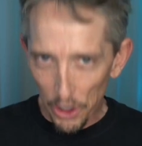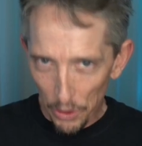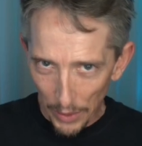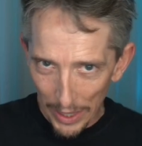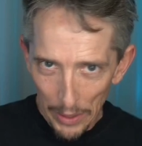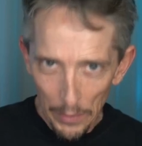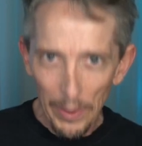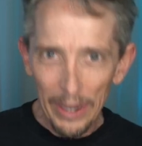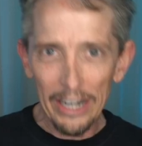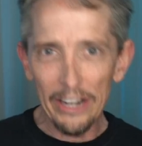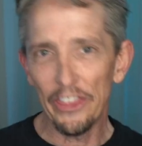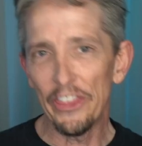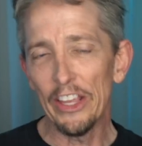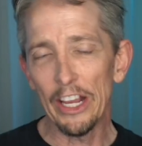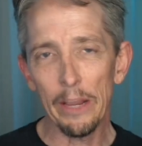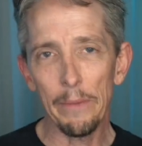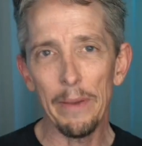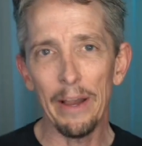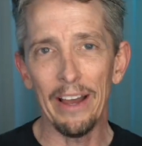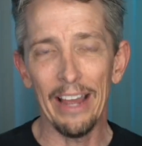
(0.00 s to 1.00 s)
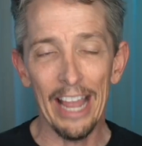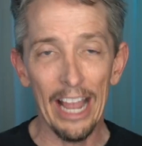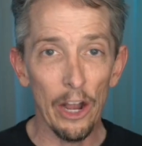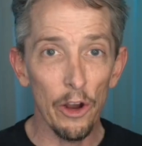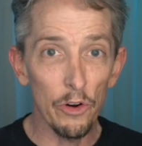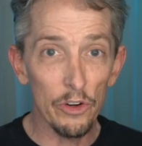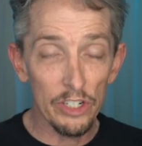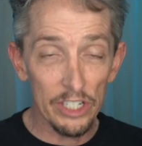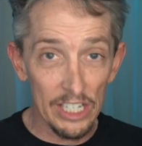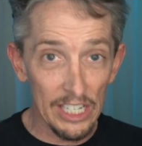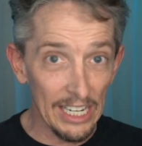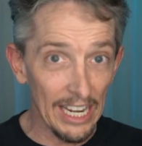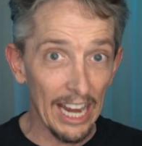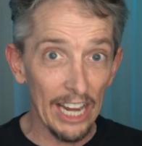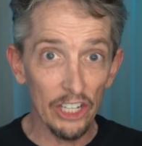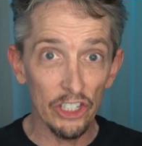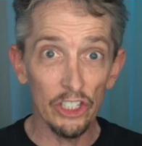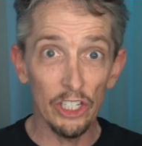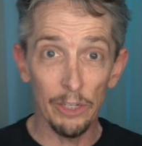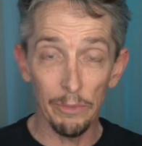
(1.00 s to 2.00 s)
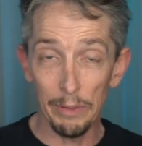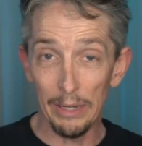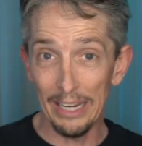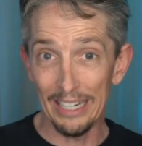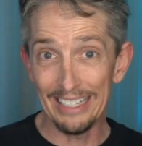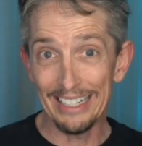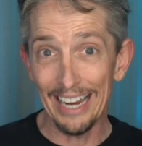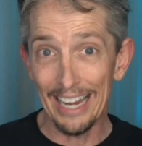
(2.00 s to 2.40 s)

a great way to think about how DHCP,